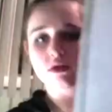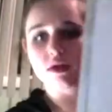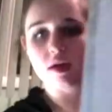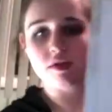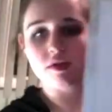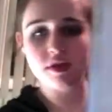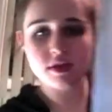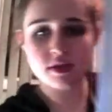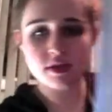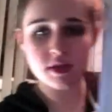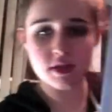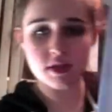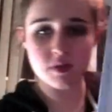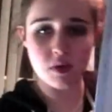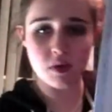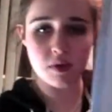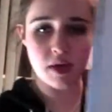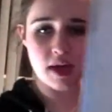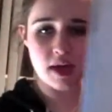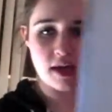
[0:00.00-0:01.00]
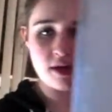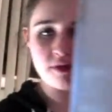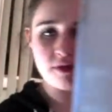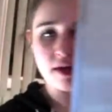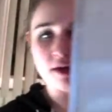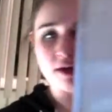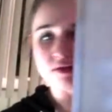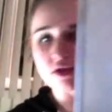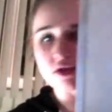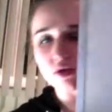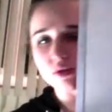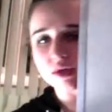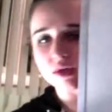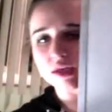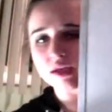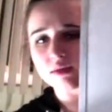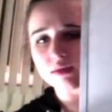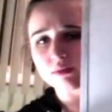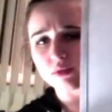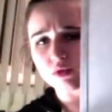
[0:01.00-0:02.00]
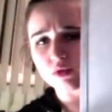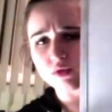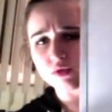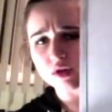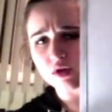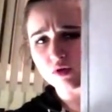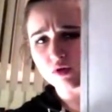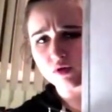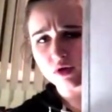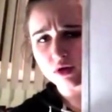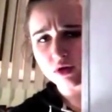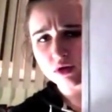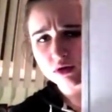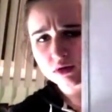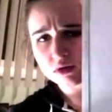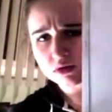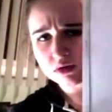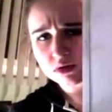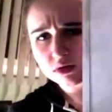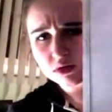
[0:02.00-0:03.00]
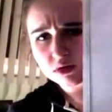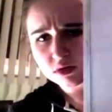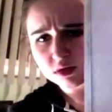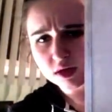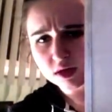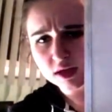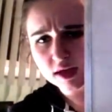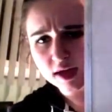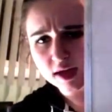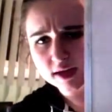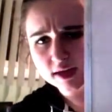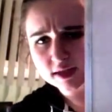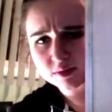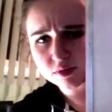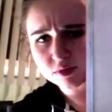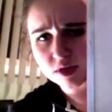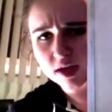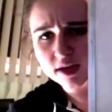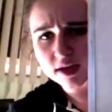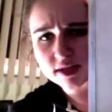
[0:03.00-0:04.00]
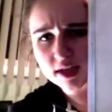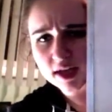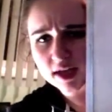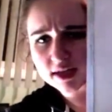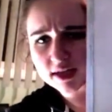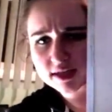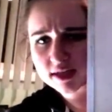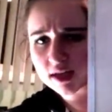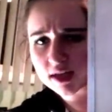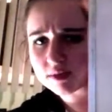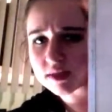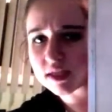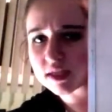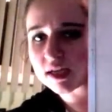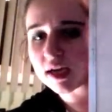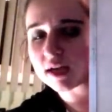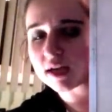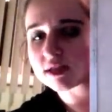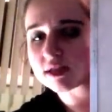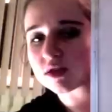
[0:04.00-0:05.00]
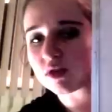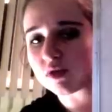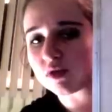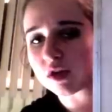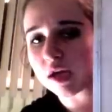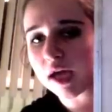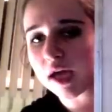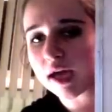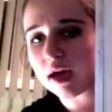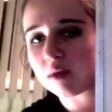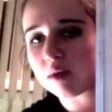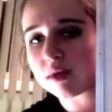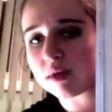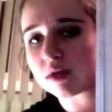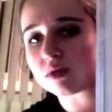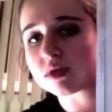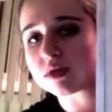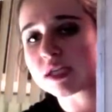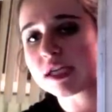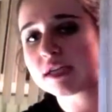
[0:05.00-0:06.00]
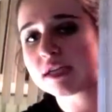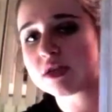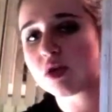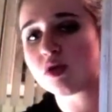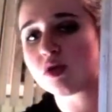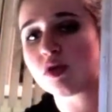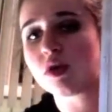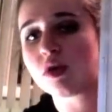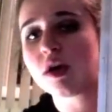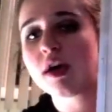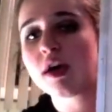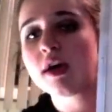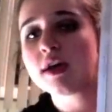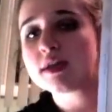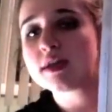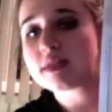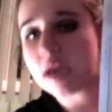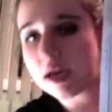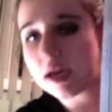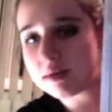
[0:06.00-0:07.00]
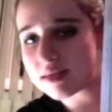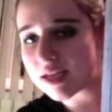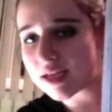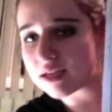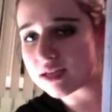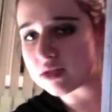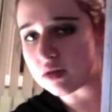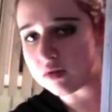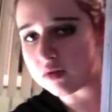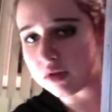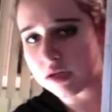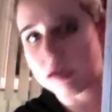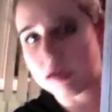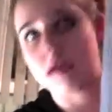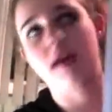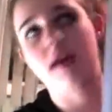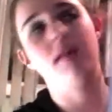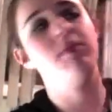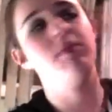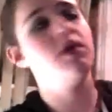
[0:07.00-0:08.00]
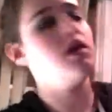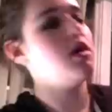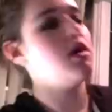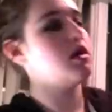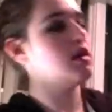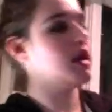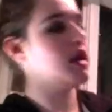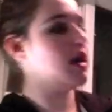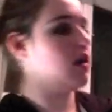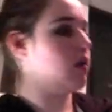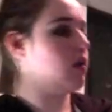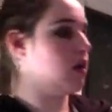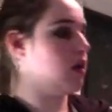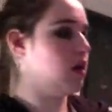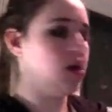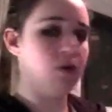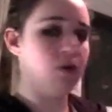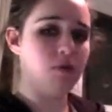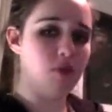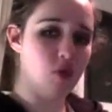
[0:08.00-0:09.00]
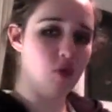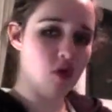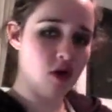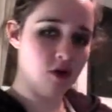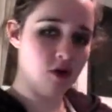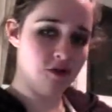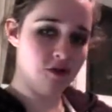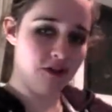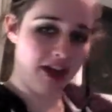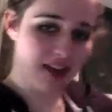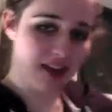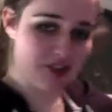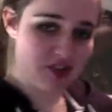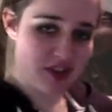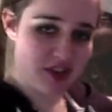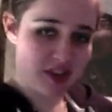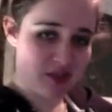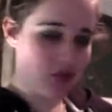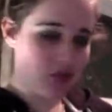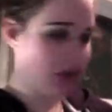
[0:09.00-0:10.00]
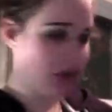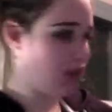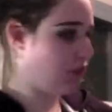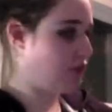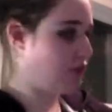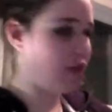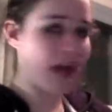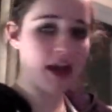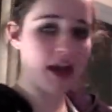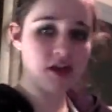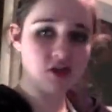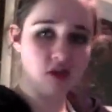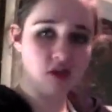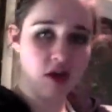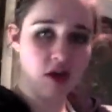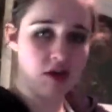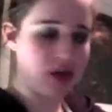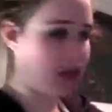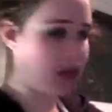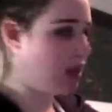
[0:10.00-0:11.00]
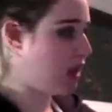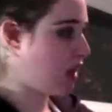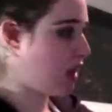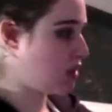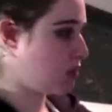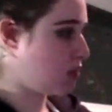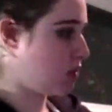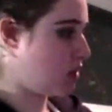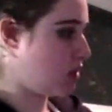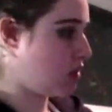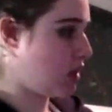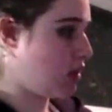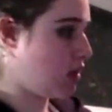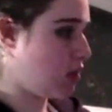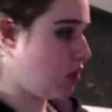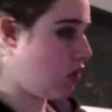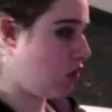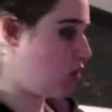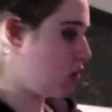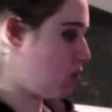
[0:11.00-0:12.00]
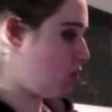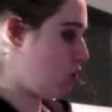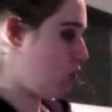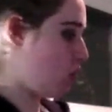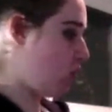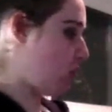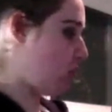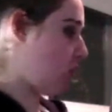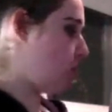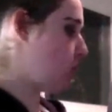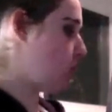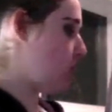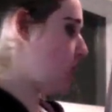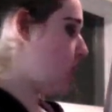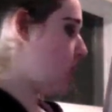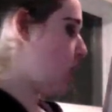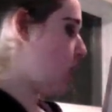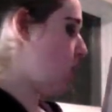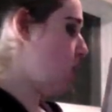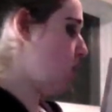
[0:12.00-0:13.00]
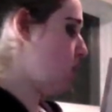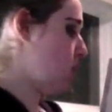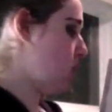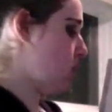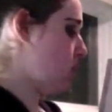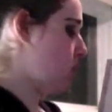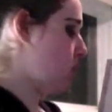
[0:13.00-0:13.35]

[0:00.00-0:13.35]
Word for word: So now this is what we have after we move it over. ES plus S times ES over KM equals E total times S over KM. Now, more factoring. We're going to factor out an ES because that occurs in both terms right here.